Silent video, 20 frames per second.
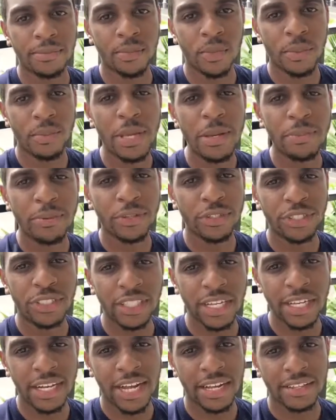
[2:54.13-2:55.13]
when people are
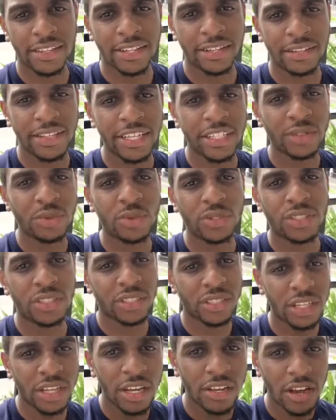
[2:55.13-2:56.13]
sitting out there. This
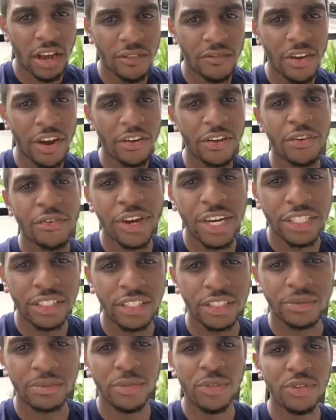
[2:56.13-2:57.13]
was a very
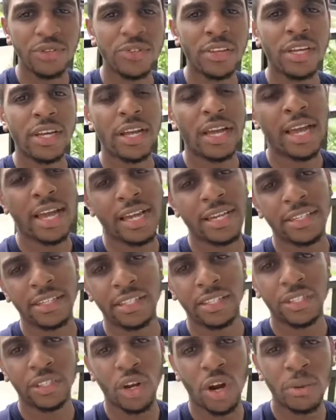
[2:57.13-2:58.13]
racist move, and
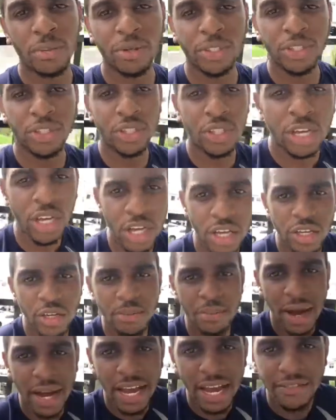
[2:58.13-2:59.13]
Starbucks,
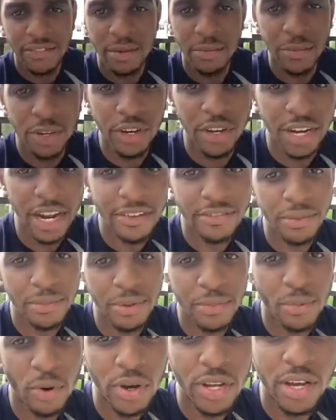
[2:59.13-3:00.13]
you're gonna have to
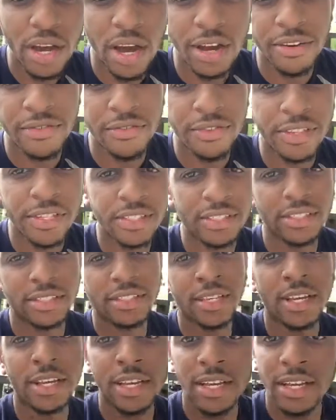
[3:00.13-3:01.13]
be boycotted for this, because